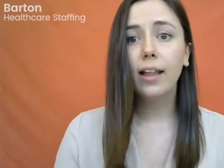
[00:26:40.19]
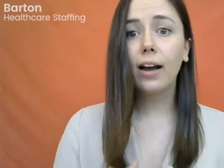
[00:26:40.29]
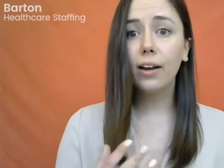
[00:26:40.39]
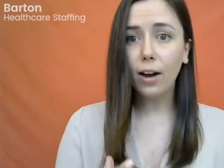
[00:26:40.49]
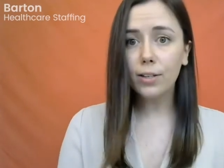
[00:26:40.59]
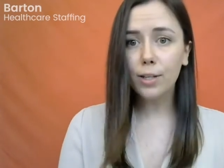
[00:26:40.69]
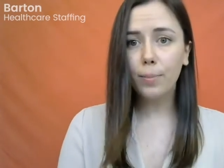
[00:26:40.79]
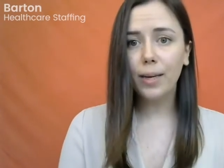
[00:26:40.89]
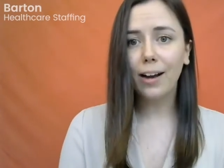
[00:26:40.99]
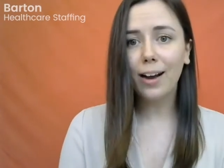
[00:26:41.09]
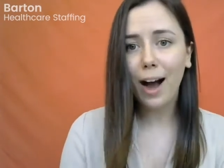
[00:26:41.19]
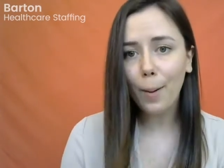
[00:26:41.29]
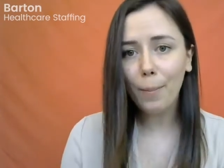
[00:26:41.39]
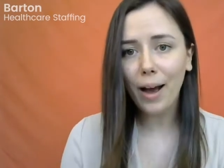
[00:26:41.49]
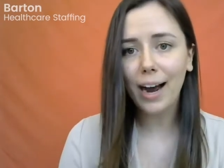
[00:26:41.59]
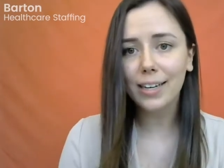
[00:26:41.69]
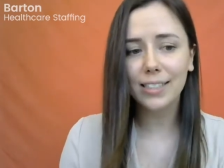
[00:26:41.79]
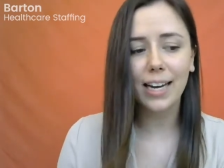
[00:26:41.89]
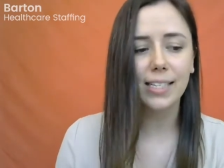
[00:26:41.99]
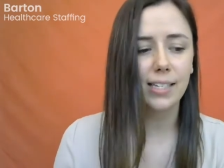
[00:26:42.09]
That could also be a compact
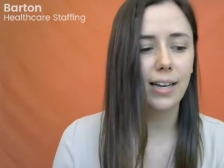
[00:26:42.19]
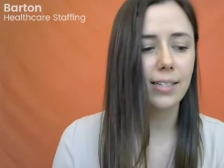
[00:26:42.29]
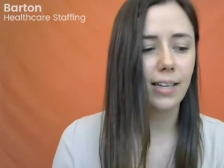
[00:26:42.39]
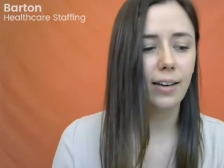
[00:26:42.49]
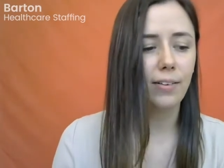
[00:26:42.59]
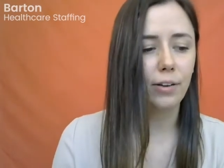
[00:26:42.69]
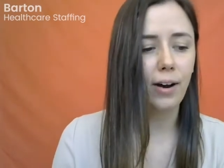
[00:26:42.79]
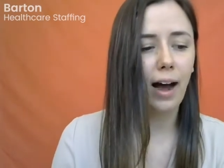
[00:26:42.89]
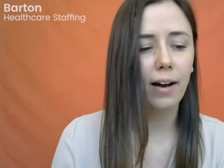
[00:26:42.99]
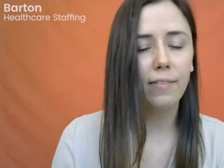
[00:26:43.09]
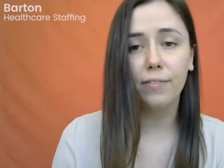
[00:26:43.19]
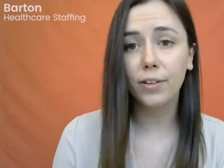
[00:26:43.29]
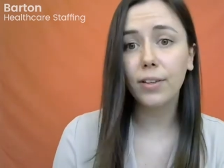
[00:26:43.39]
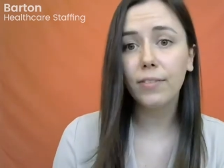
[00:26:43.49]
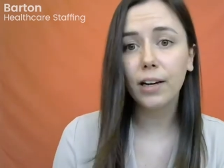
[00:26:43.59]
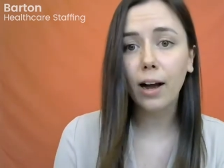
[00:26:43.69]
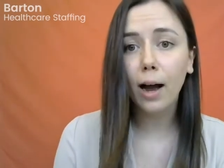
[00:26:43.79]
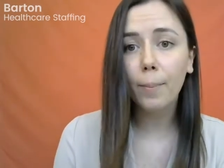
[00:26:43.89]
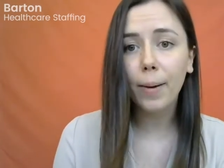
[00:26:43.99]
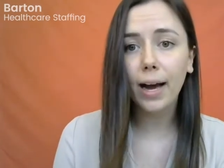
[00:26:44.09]
license if you live in a
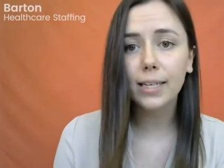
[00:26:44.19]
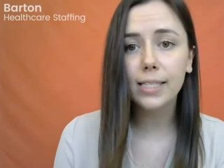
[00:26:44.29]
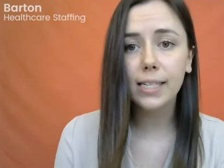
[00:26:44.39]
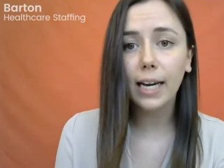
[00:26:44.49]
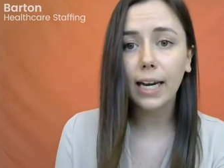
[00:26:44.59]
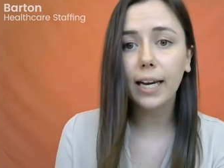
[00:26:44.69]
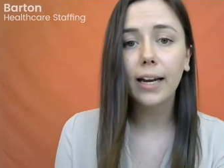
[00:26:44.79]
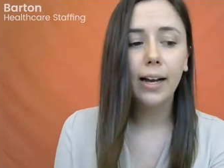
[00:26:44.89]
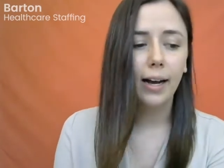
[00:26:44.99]
compact state.